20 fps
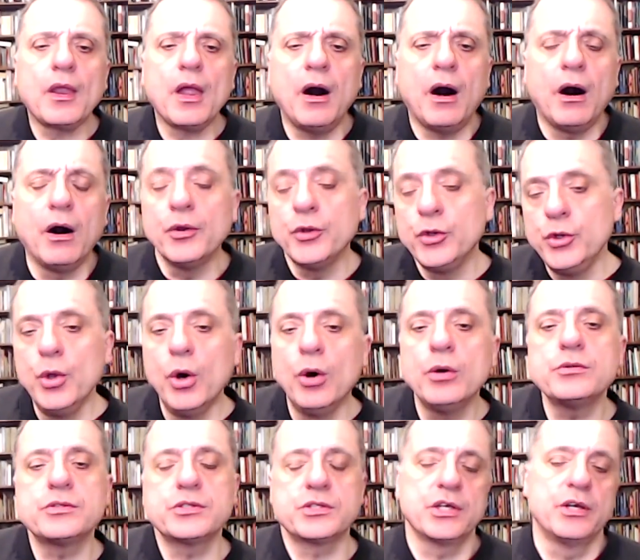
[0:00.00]
are
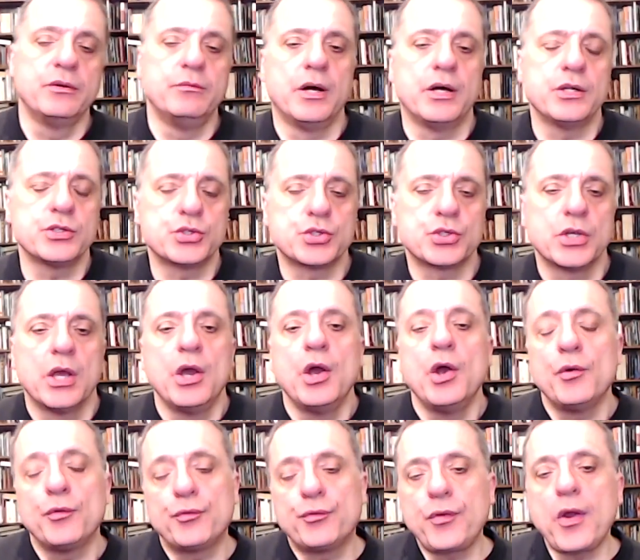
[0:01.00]
not so much
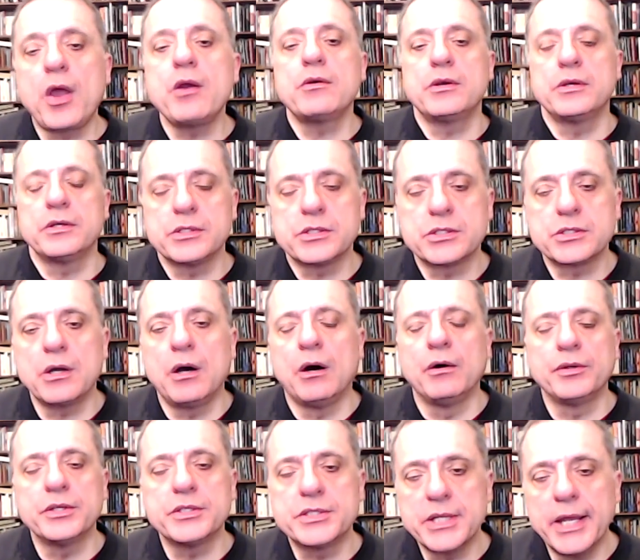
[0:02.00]
focused
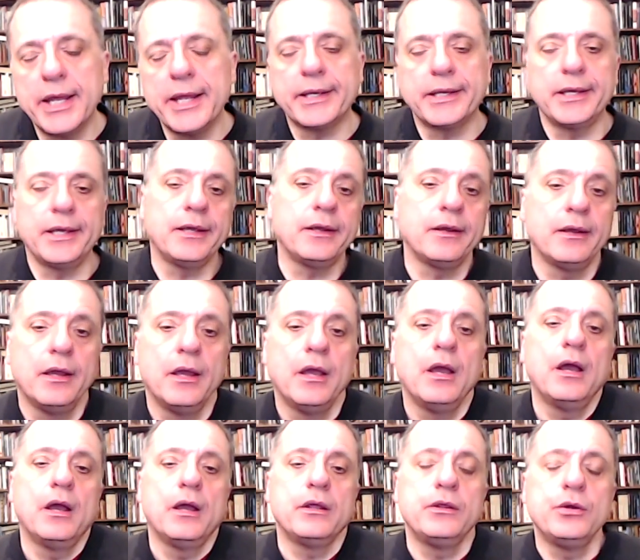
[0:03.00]
on attacking
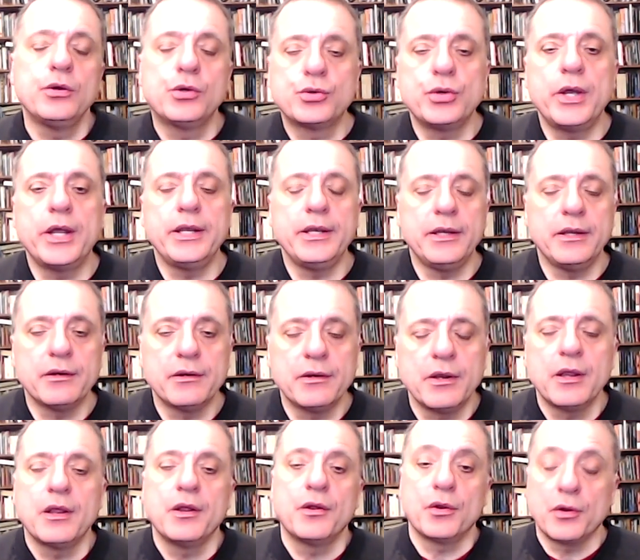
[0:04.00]
Ukrainian,
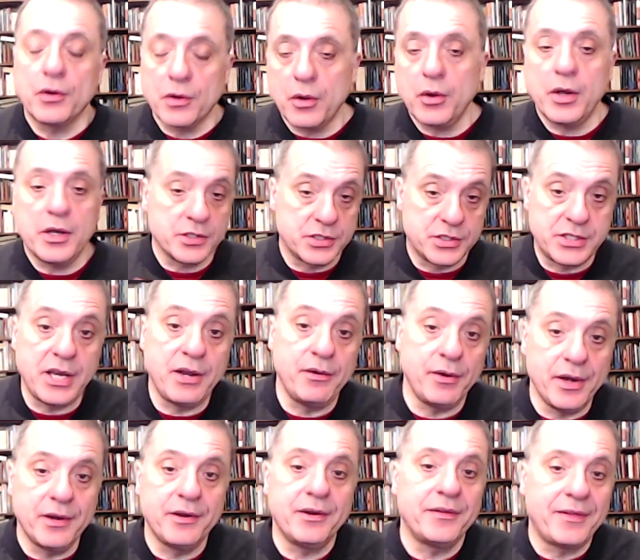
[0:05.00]

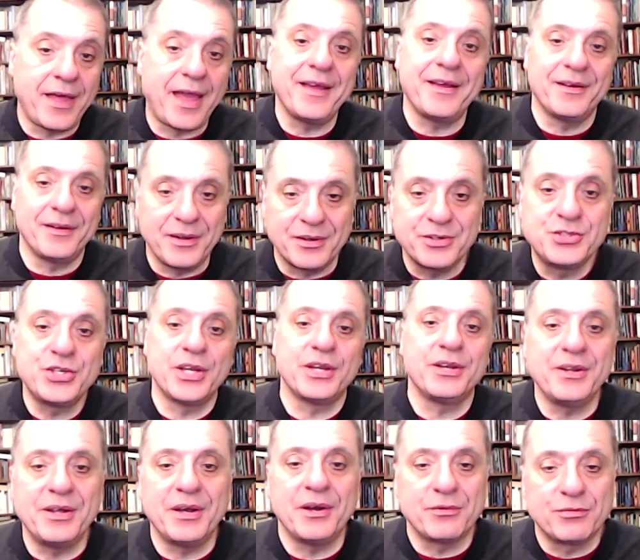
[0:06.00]
Syrian and
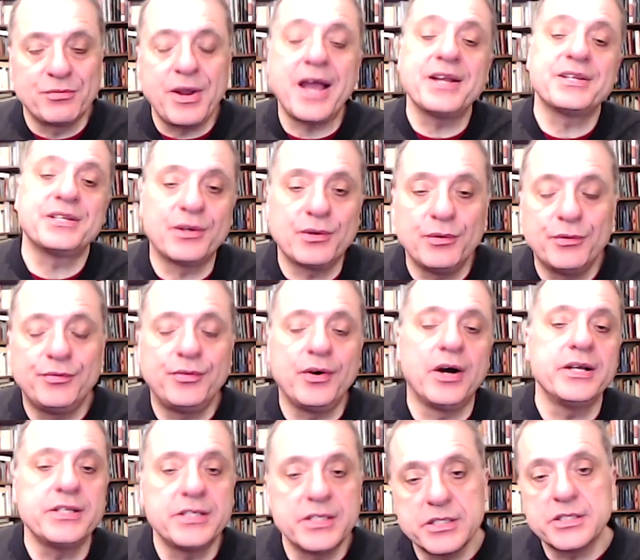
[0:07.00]
radical
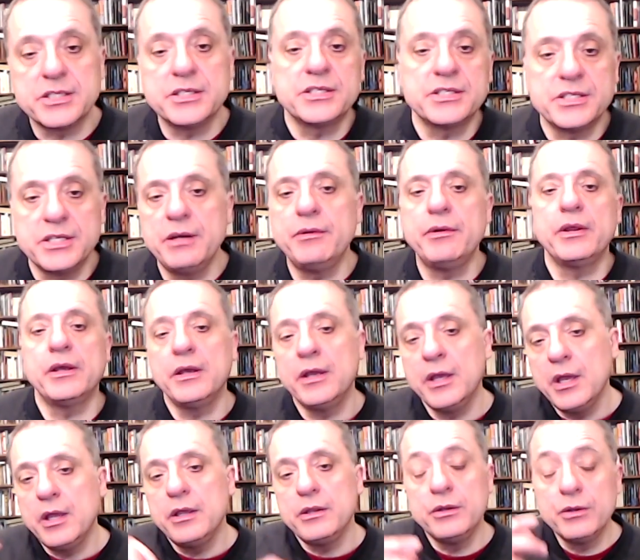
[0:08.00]
fighters in Syria,
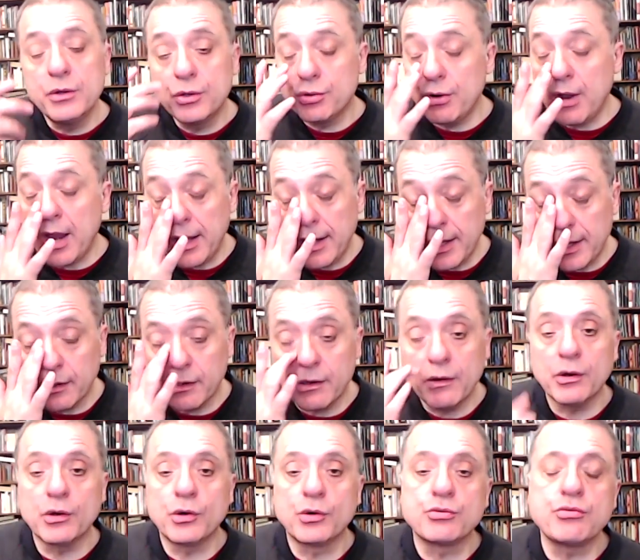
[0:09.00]
Ukrainian
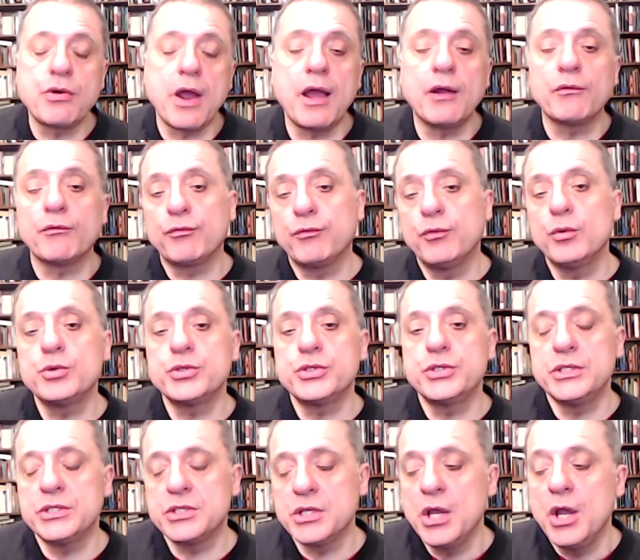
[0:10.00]
ground
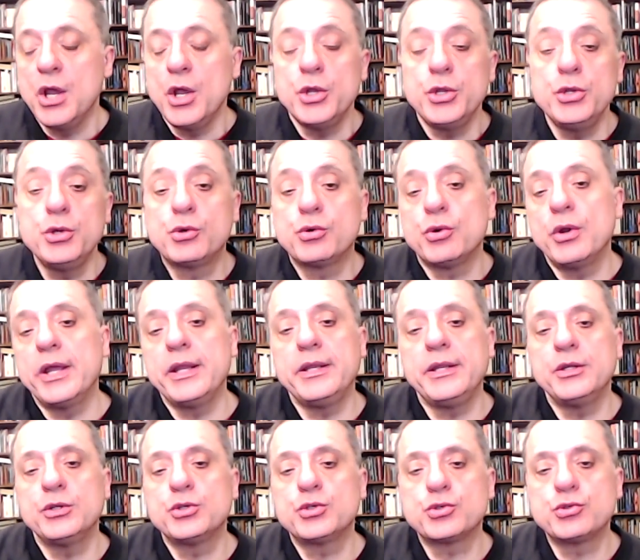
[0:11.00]
forces,
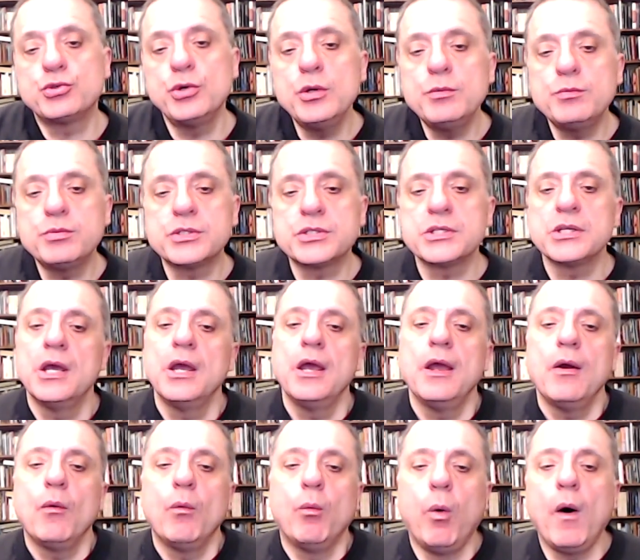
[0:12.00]
Ukrainian troops.
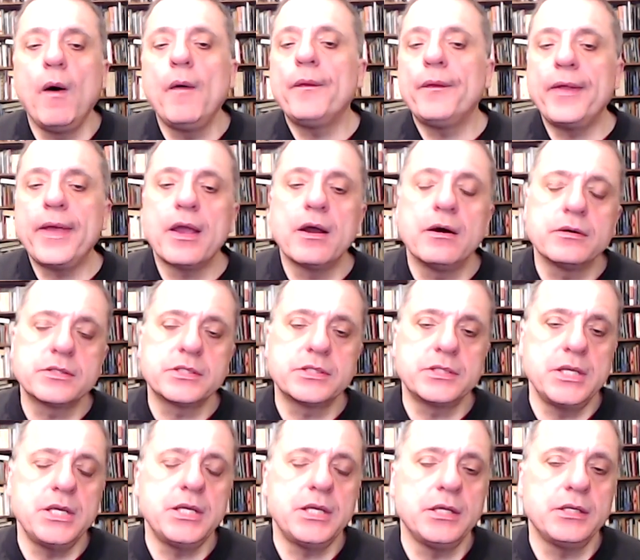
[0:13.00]
What they are
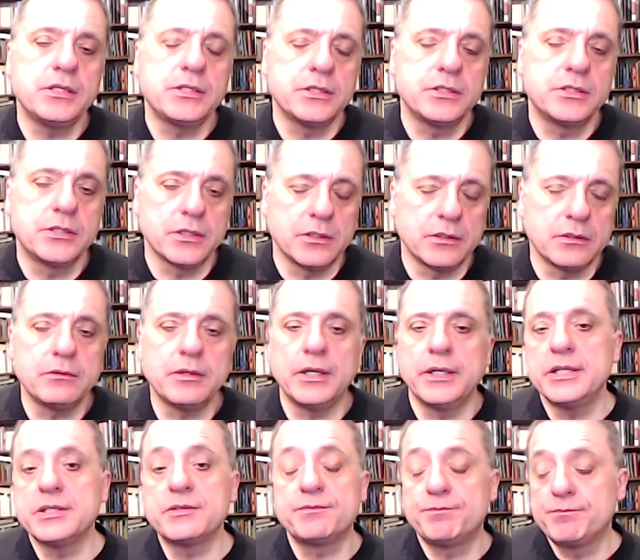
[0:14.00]
seeking to do,
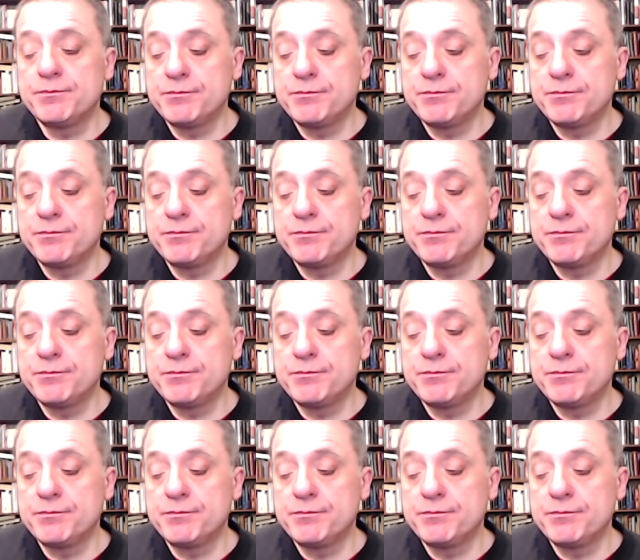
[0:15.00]
and it's